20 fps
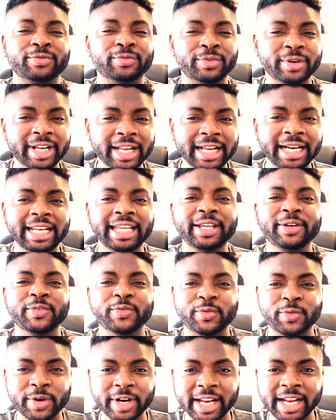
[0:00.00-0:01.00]
Really,
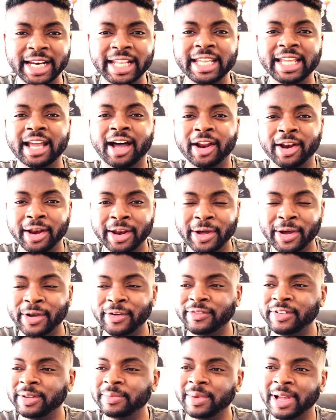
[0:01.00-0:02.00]
really
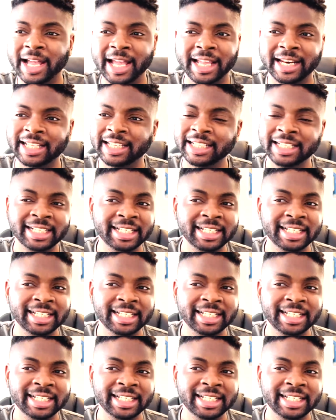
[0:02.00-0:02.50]
unnerving, man.